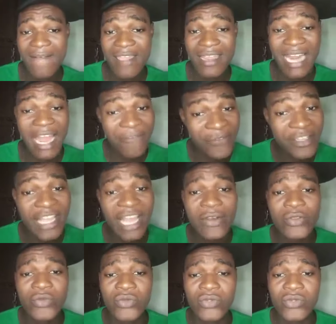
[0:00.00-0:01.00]
in
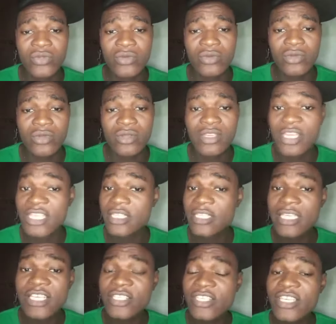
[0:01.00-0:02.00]
African youth.
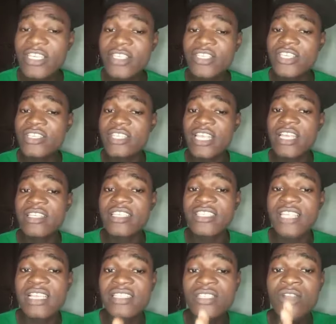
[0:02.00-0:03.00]
It's
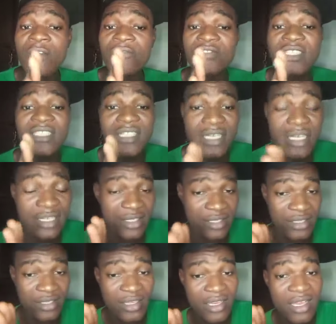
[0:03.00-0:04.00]
a thing of
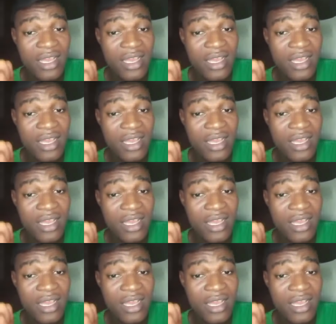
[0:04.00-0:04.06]
disgrace.